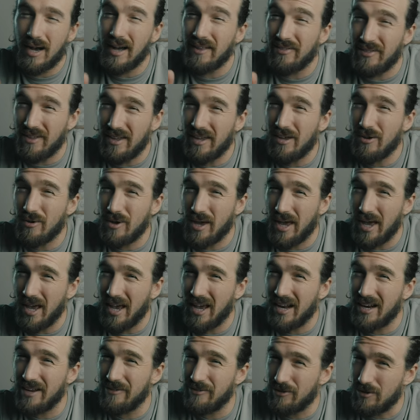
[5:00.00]
I think you
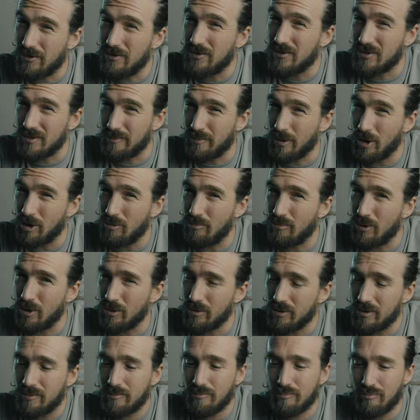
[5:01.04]
can if you use the bulb
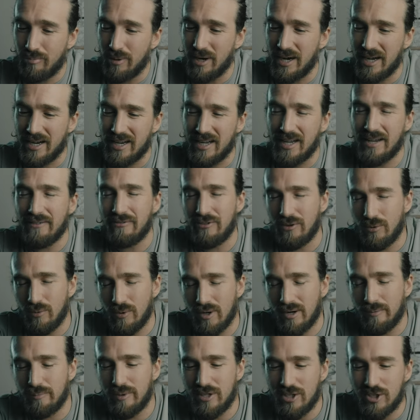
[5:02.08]
mode, but if you
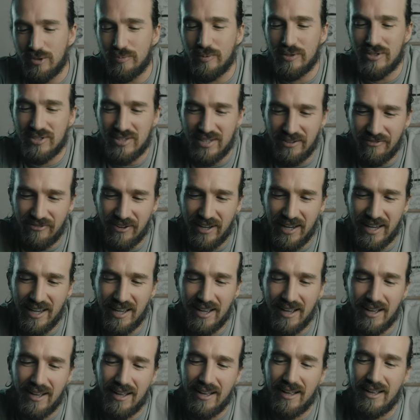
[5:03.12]
want to be specific,
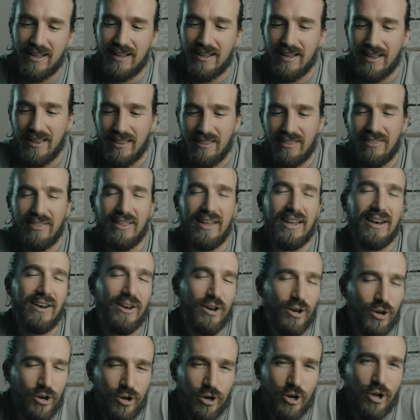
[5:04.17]

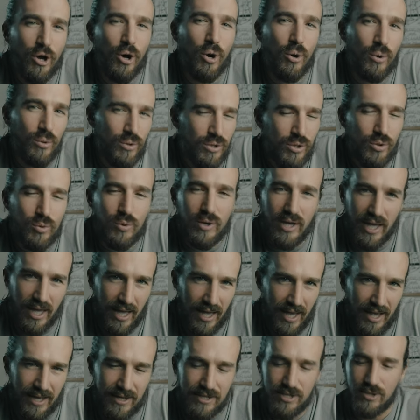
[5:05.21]
then no, you
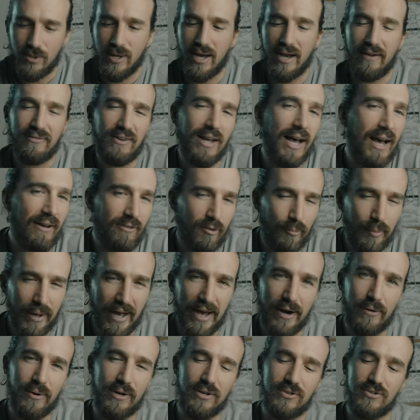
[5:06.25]
can't. You have to have a battery.